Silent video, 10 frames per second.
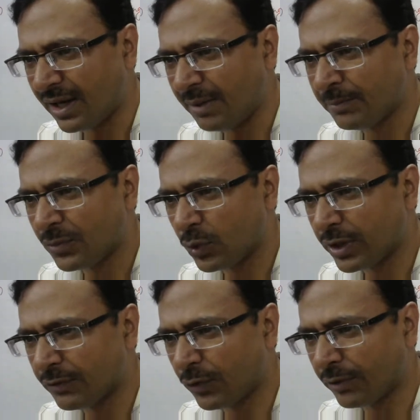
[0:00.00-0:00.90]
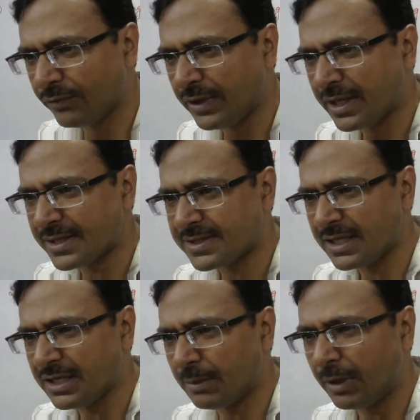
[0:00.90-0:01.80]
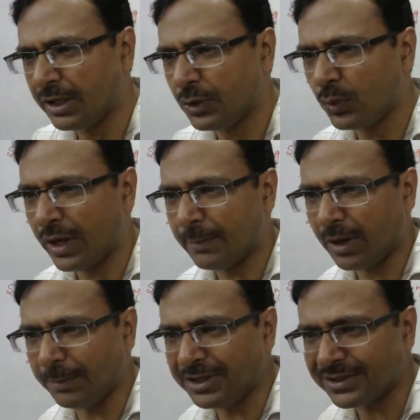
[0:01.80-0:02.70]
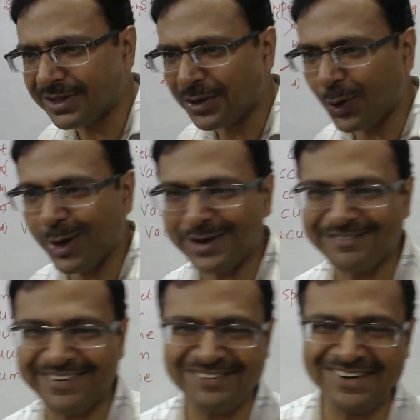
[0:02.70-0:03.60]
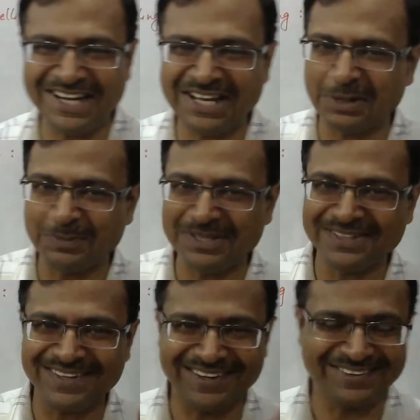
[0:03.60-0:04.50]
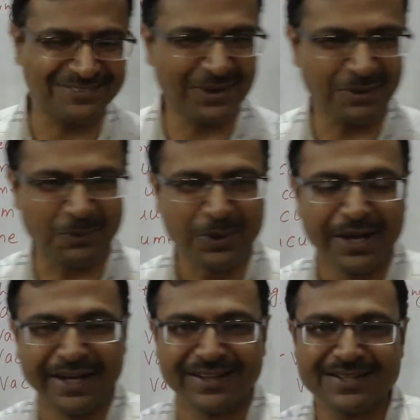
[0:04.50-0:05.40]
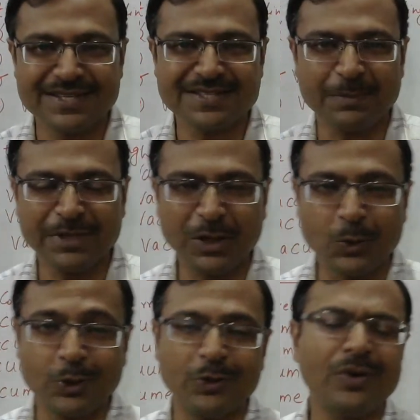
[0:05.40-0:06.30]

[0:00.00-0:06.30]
I'm looking for V-A-C-W-M. Abhitatha Roy. Very well done. Abhitatha. Wow. This is something good.